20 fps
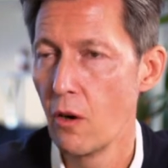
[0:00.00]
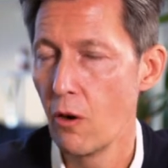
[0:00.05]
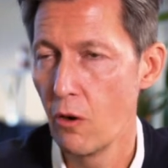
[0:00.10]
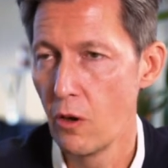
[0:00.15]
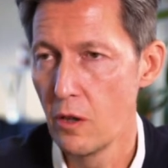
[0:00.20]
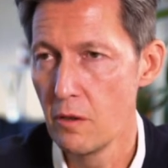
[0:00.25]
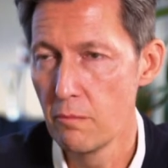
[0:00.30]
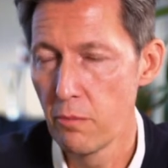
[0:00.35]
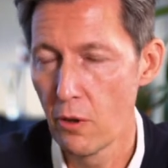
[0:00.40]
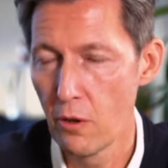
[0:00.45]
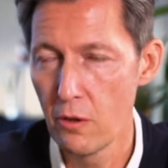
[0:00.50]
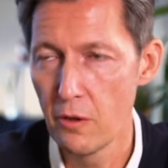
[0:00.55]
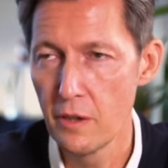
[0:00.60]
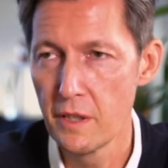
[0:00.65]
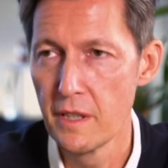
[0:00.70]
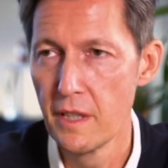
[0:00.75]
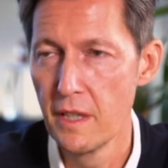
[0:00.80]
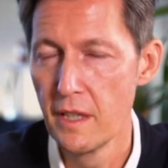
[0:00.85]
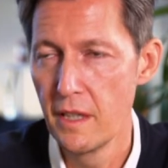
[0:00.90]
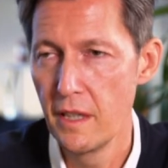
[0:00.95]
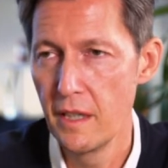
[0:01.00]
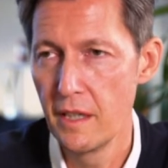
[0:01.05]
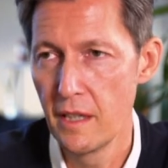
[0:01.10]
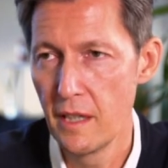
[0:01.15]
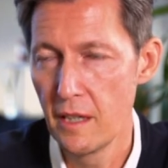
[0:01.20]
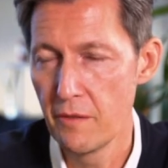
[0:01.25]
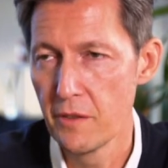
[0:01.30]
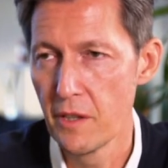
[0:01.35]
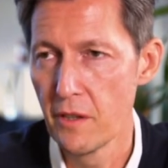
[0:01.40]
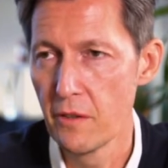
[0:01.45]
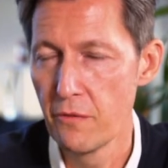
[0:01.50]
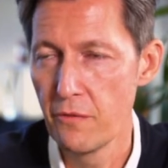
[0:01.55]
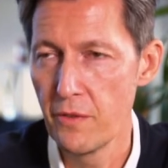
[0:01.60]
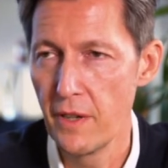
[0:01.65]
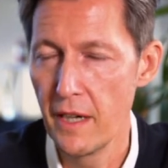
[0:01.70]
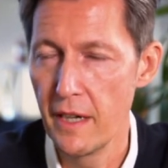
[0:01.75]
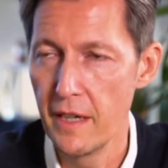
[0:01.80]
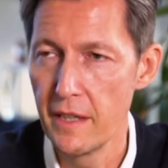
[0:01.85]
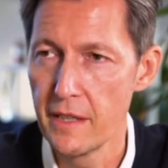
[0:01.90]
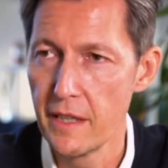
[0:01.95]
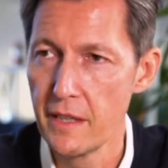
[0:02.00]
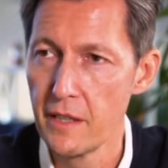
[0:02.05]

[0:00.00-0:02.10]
on board, and after the flight.